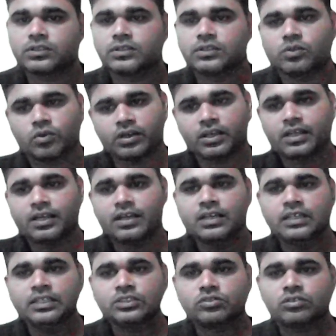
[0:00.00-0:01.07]
Okay.
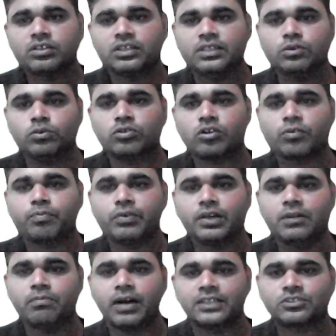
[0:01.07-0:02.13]
So, the
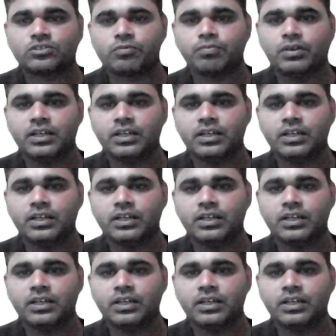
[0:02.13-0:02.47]
neutrophil, basophil,